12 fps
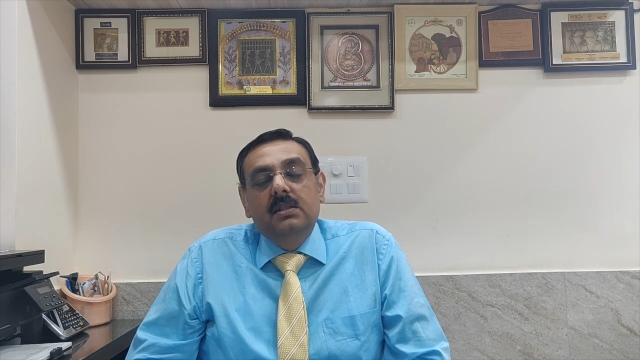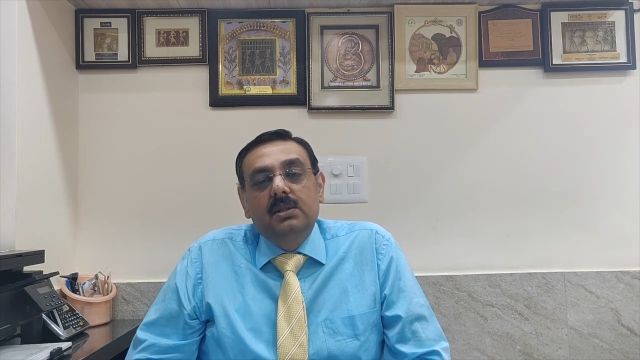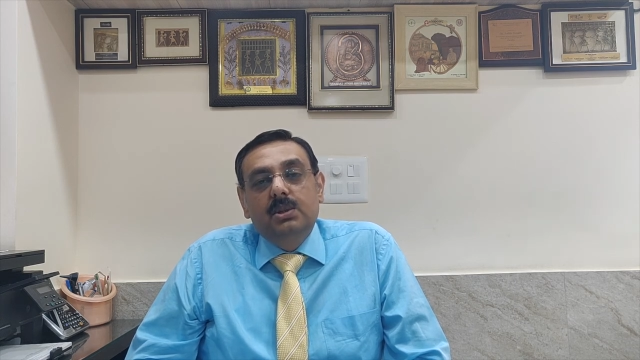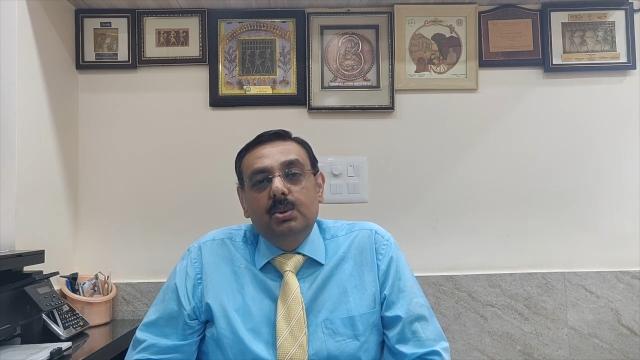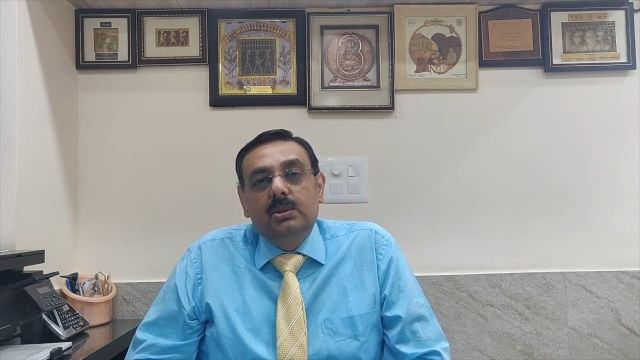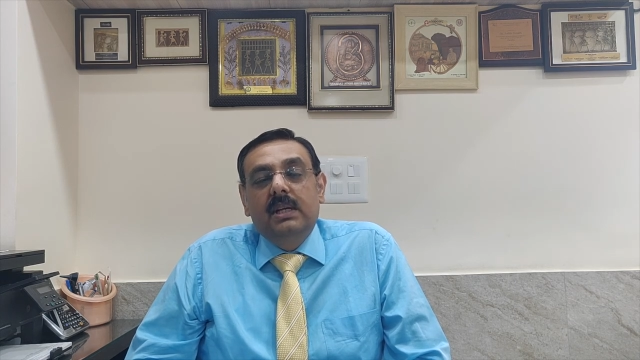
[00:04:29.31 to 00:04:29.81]

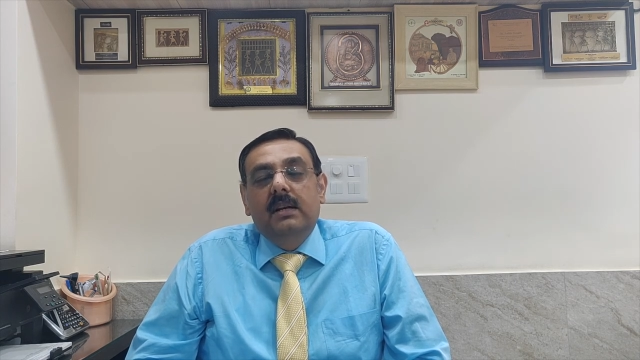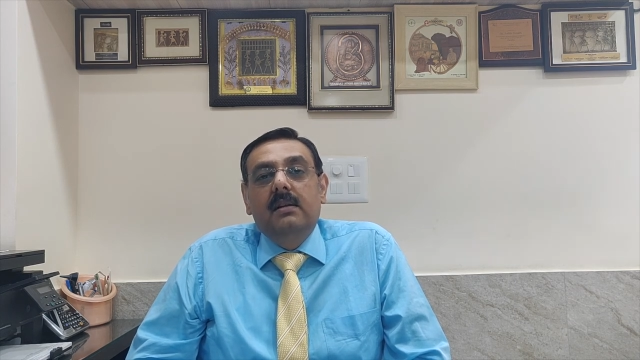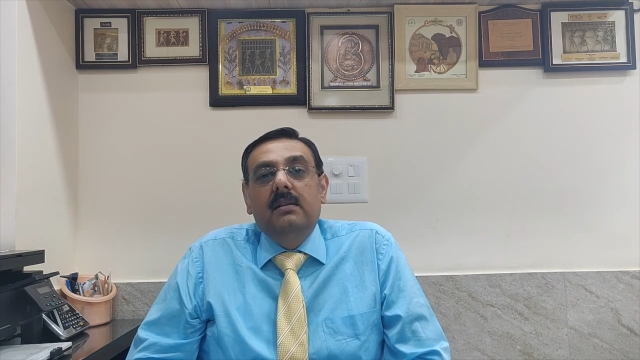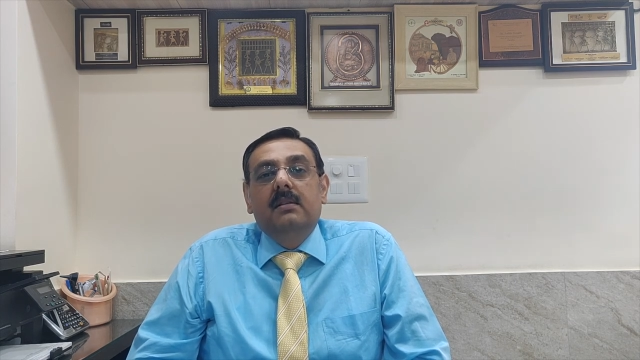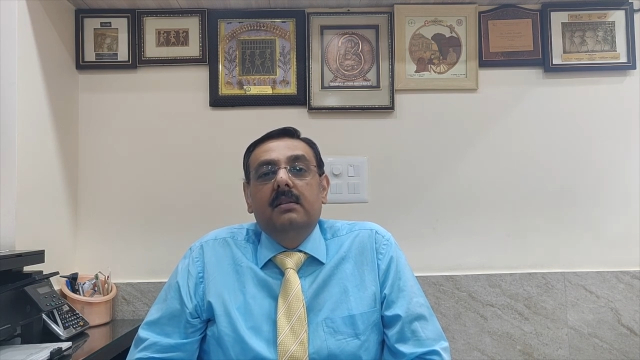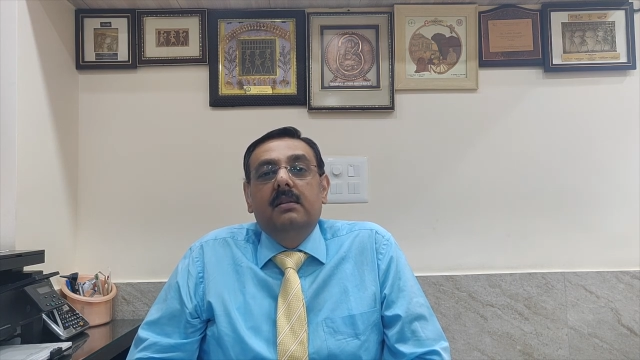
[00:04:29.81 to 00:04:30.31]
so that
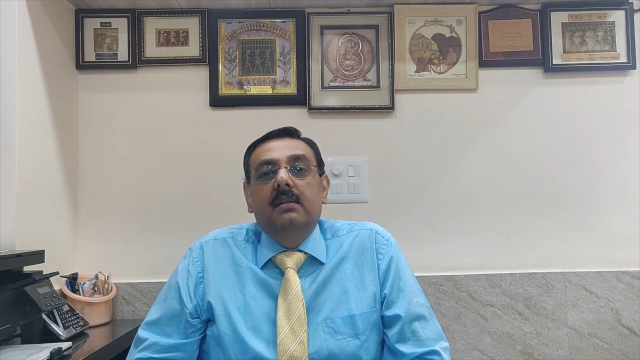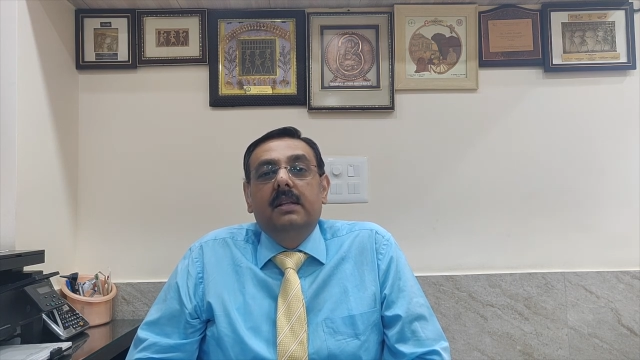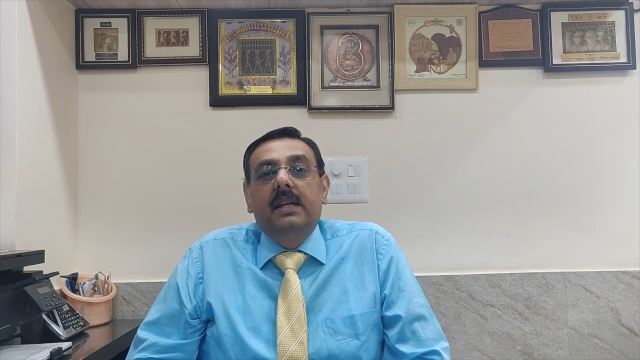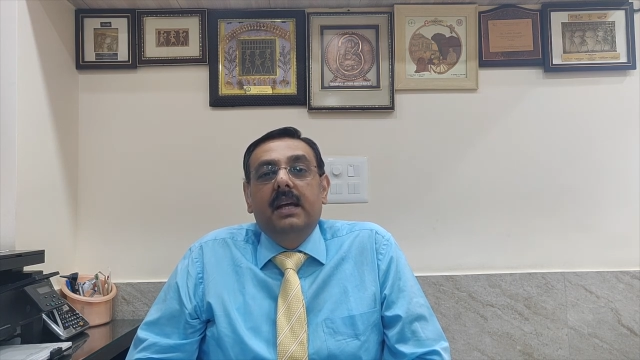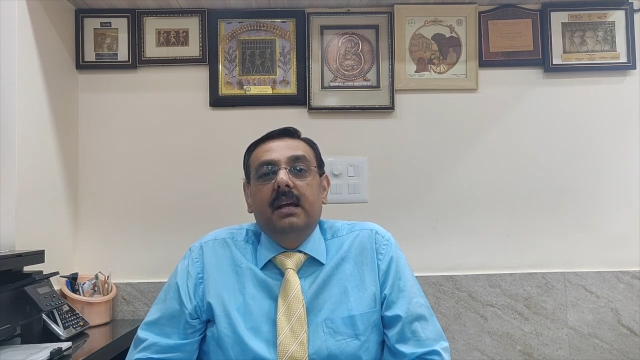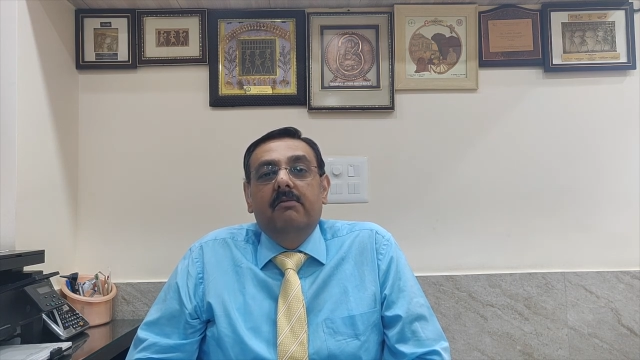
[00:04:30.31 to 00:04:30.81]

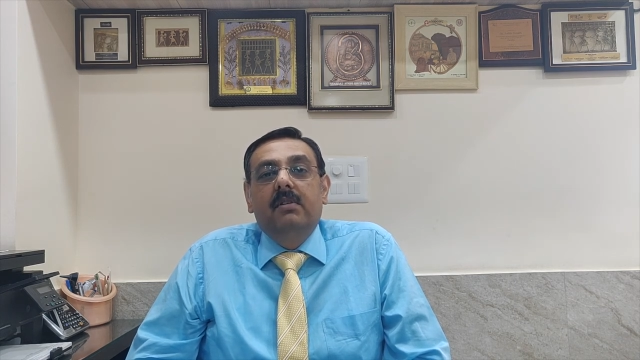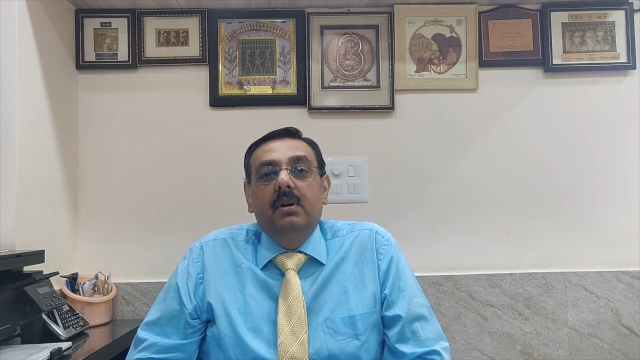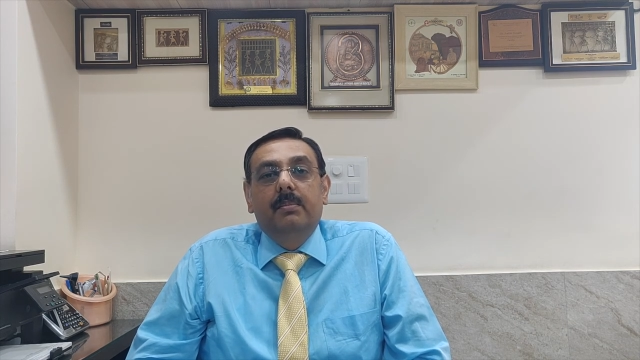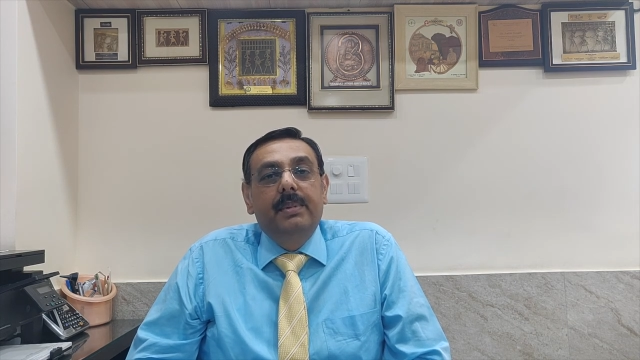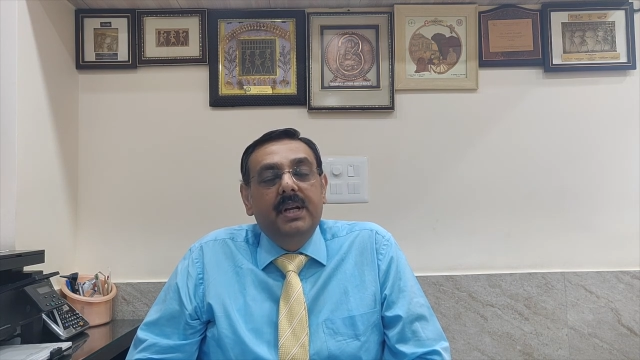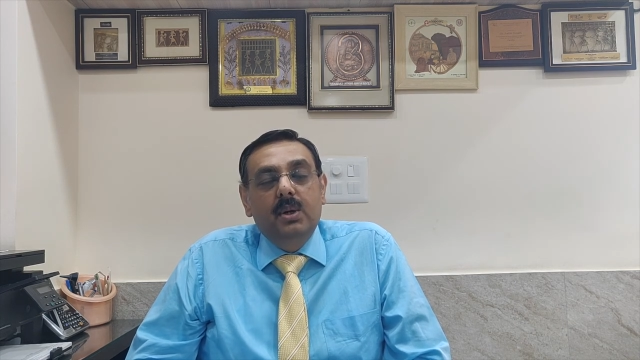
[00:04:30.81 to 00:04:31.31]
they have a
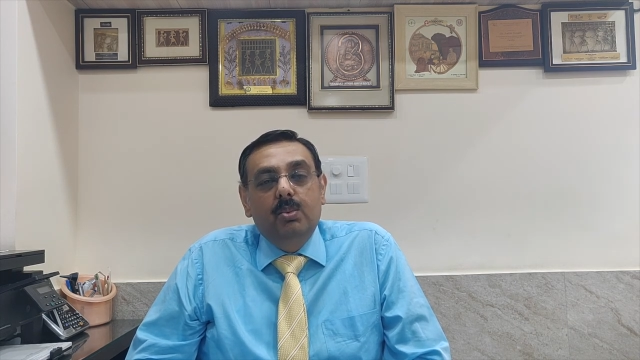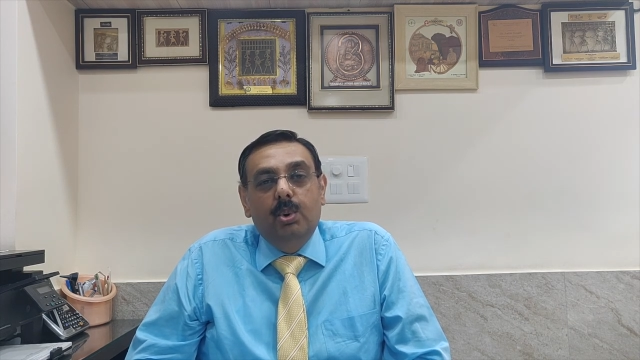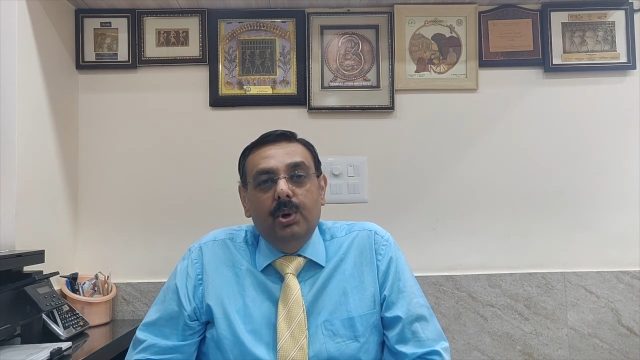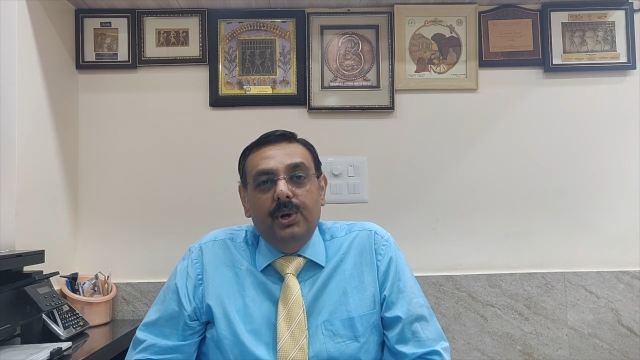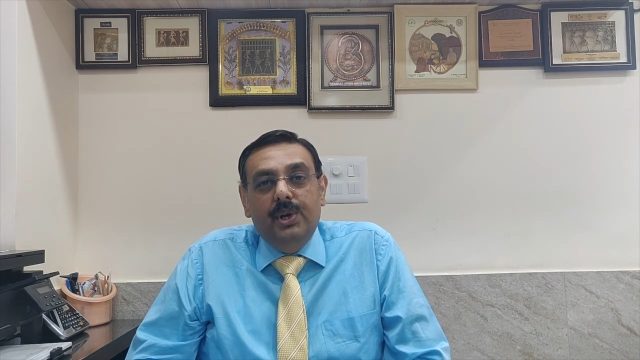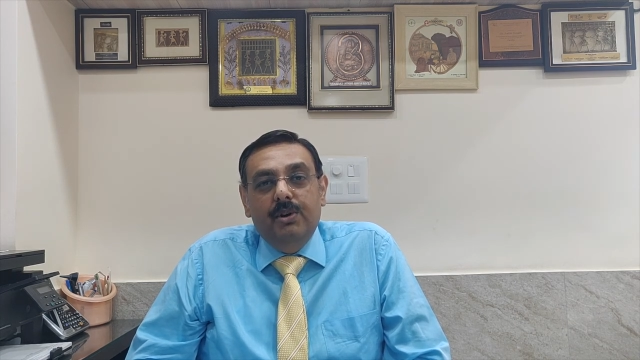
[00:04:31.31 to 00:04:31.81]
better
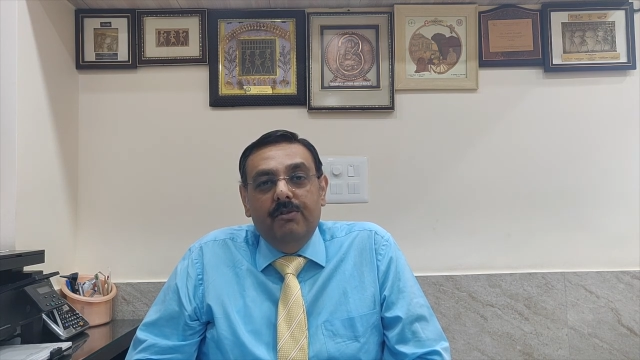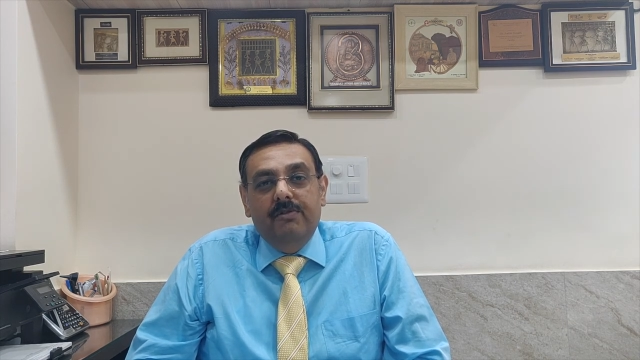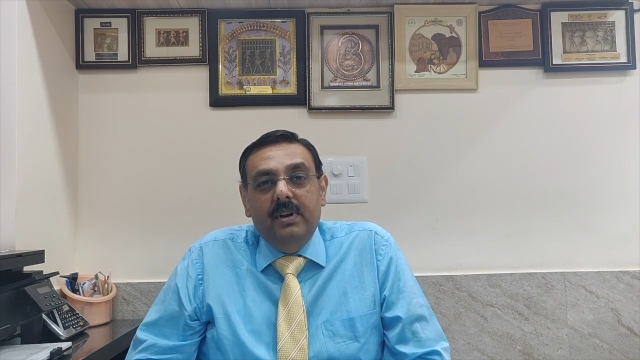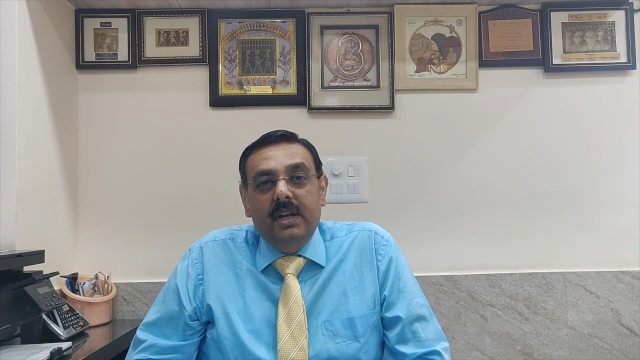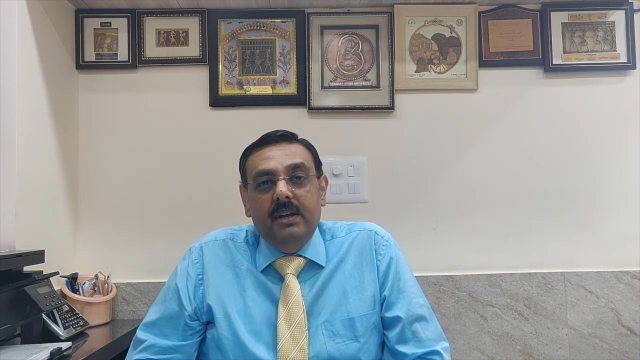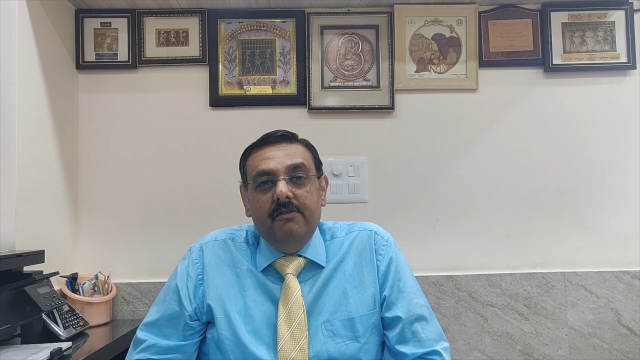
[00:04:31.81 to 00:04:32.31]
quality
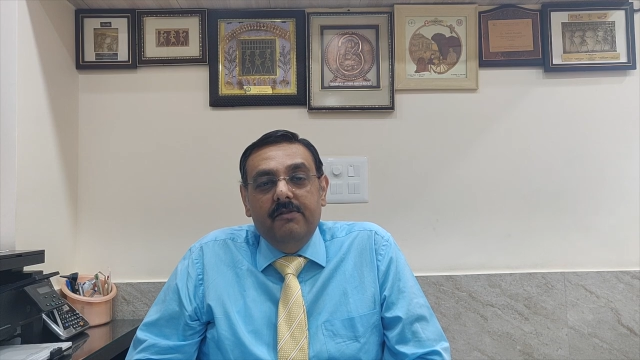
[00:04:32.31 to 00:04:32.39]
of life.